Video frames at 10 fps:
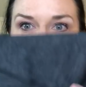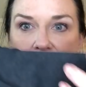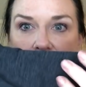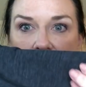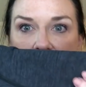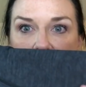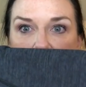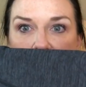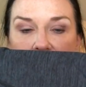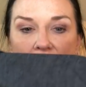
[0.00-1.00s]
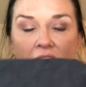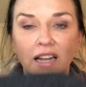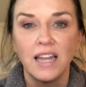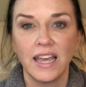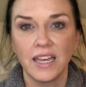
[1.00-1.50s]
silky, but
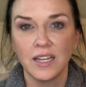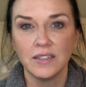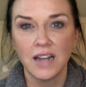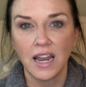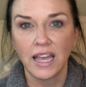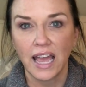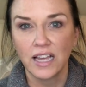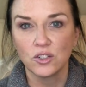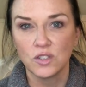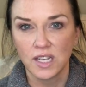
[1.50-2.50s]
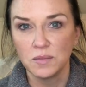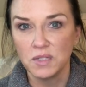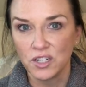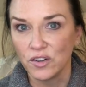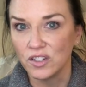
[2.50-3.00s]
not like not like exercise
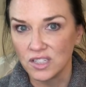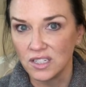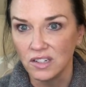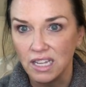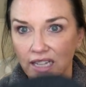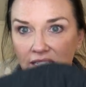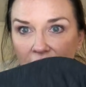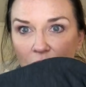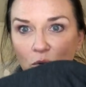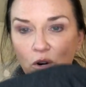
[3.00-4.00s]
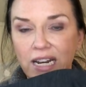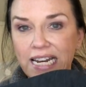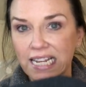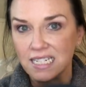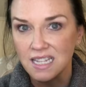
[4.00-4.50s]
material silky. It's a little more
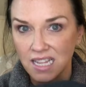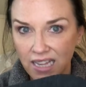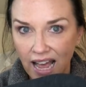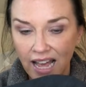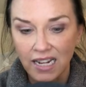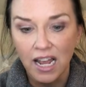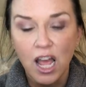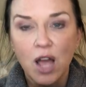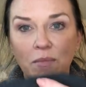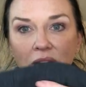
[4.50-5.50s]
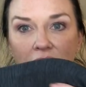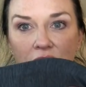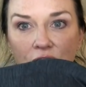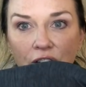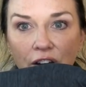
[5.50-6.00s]
knit than that, but it is
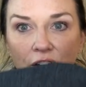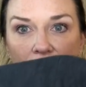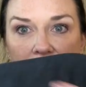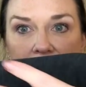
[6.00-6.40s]
a very